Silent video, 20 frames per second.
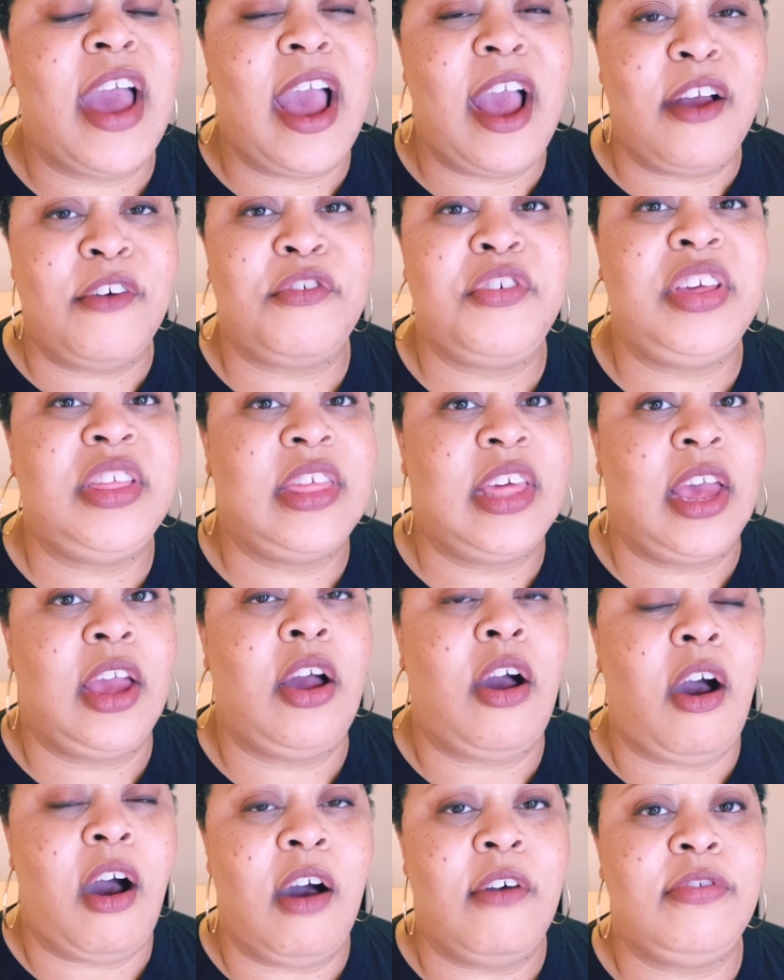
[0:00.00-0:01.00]
everything
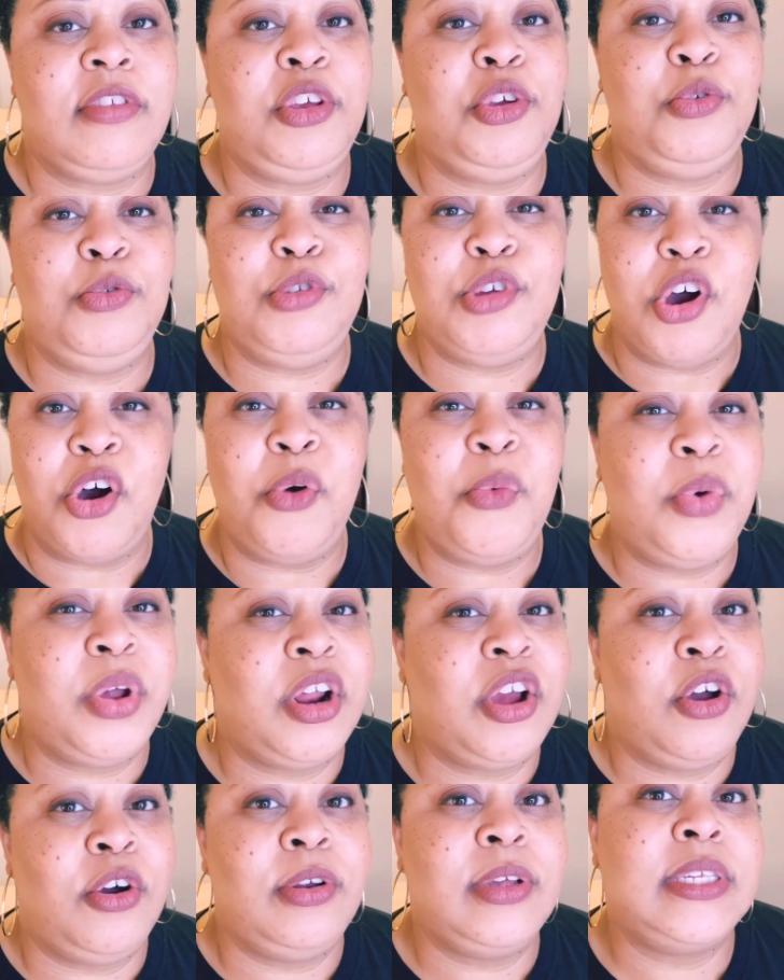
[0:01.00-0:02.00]
off. You don't want to
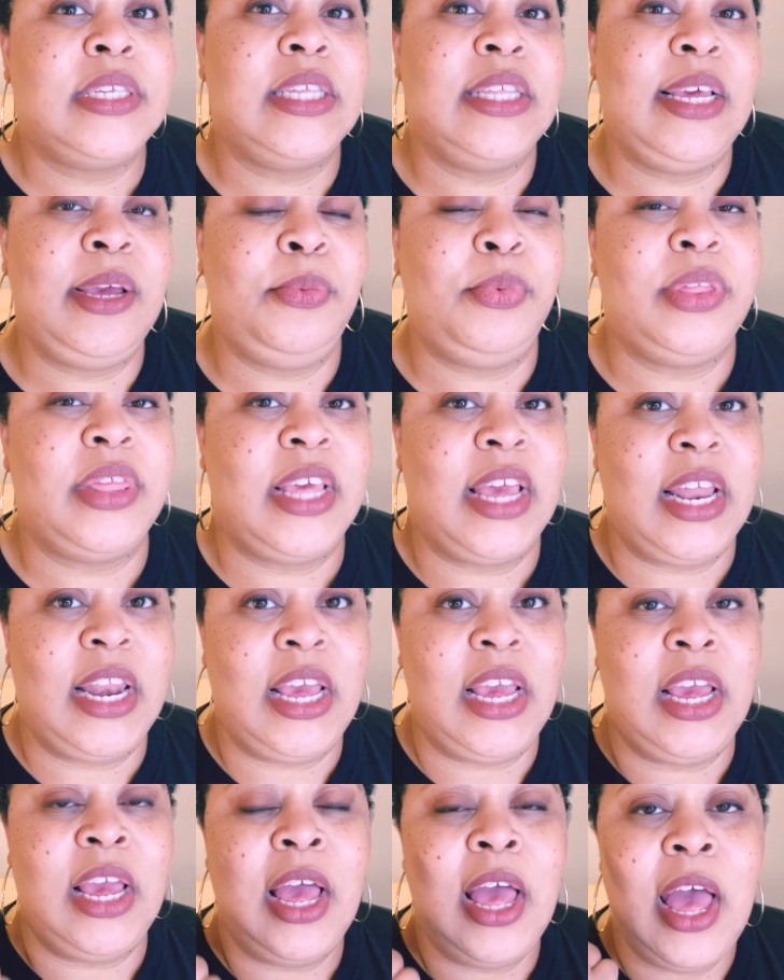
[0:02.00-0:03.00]
go to sleep with
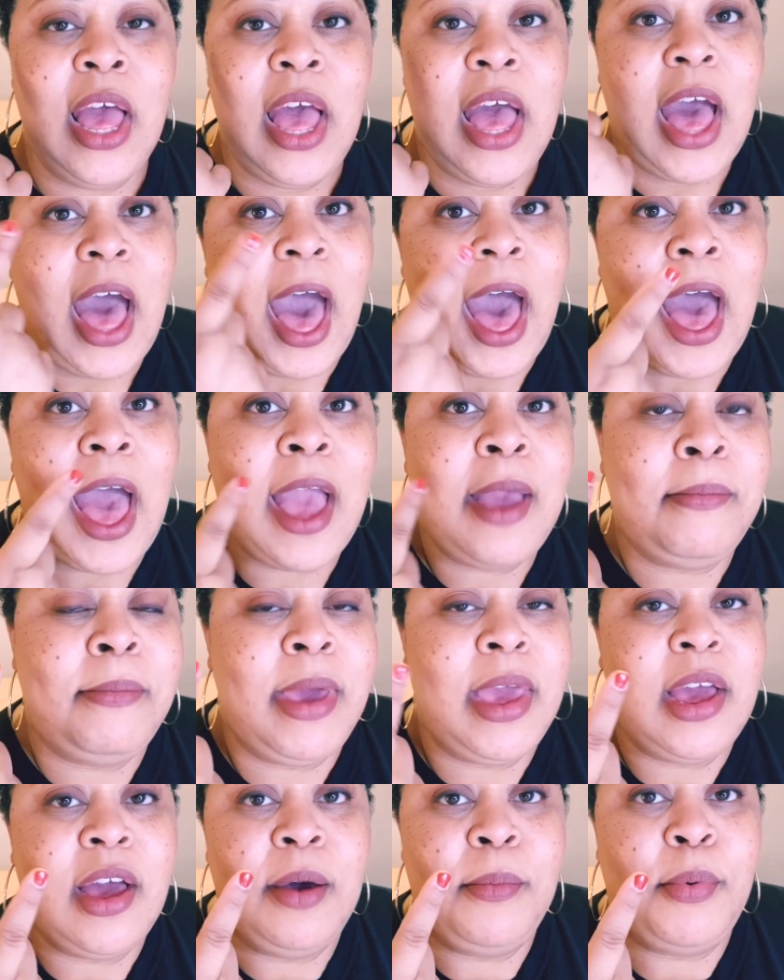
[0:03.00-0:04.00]
any eye
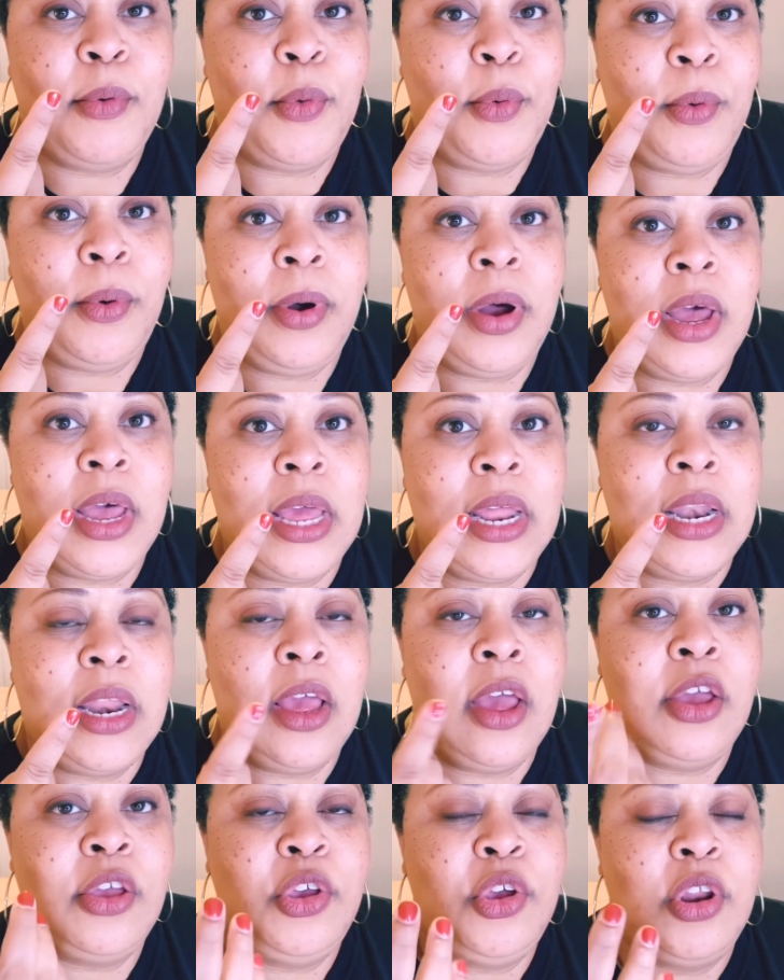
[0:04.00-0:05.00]
makeup on,
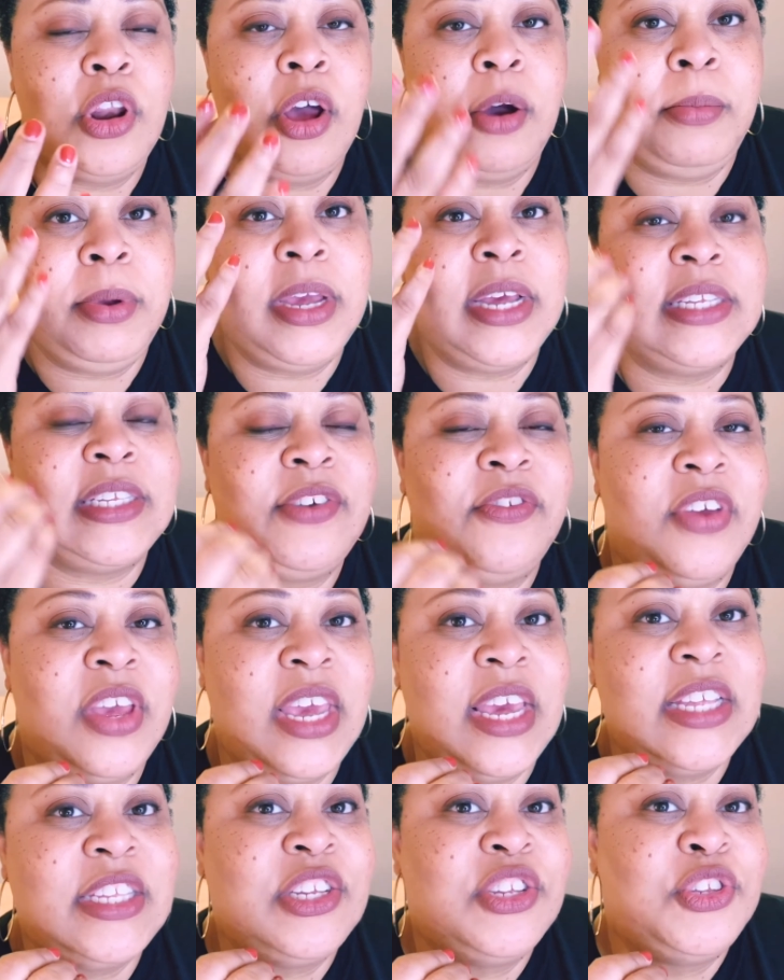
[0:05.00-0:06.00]
you know, because if it
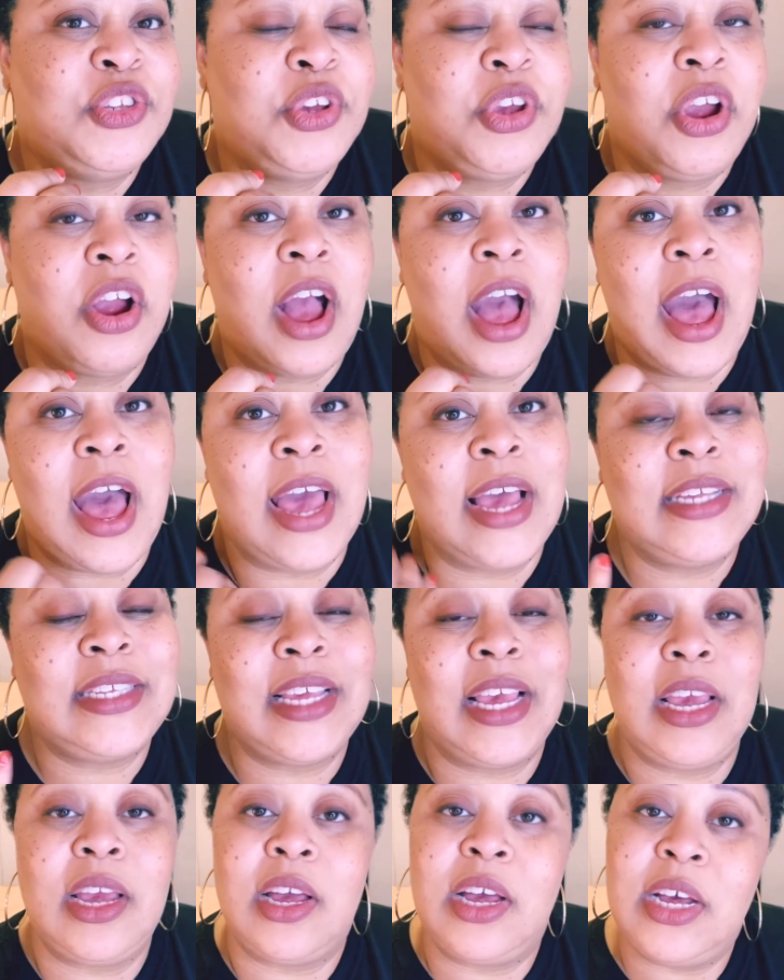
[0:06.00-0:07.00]
gets into your eyes,
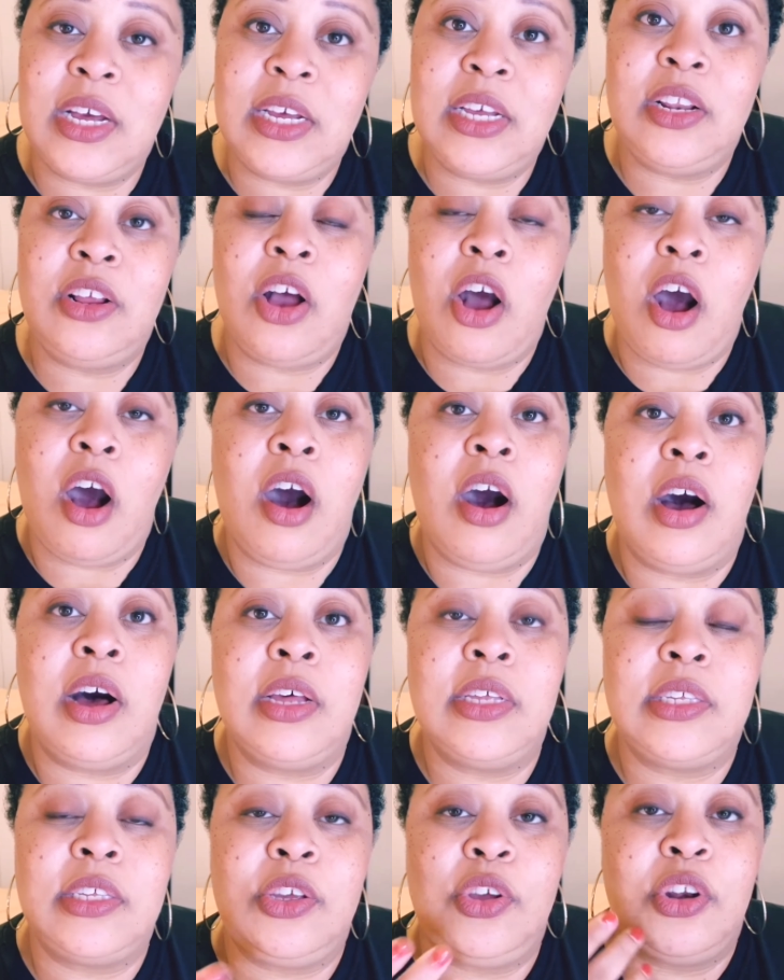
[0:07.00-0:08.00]
it could
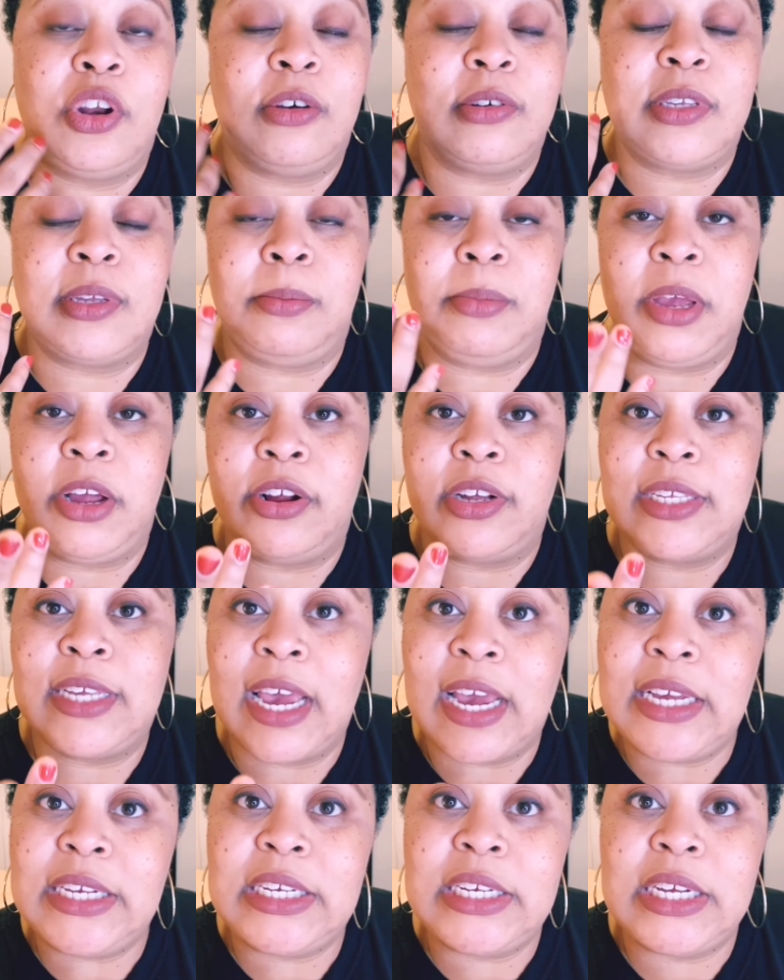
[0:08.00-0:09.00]
cause, you know, some
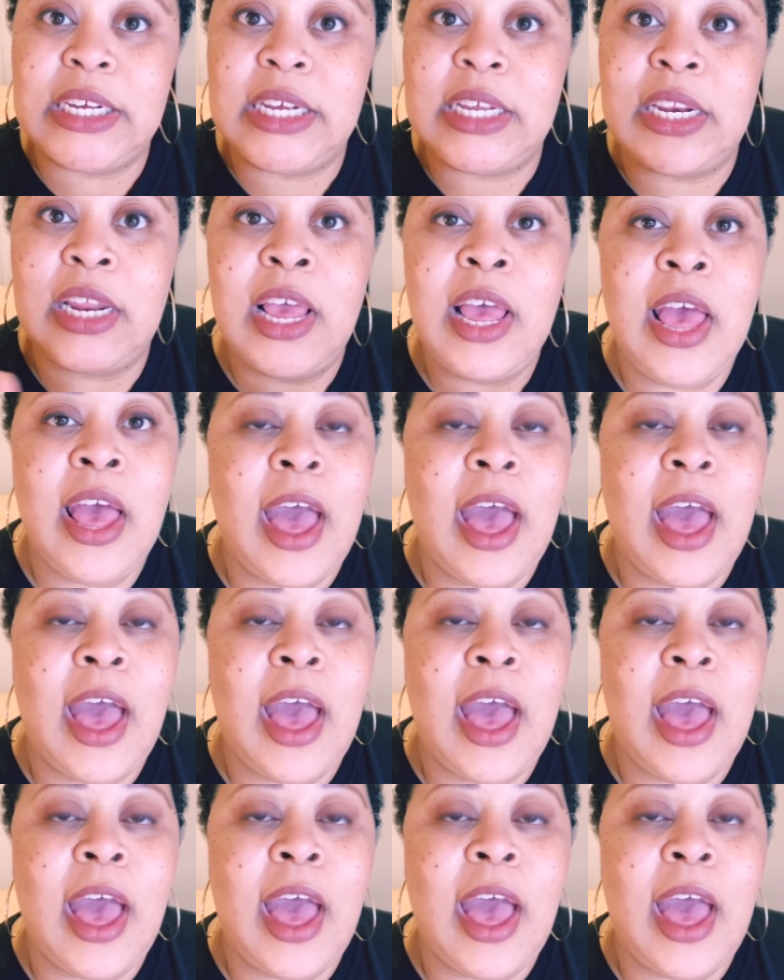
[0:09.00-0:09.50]
irritation.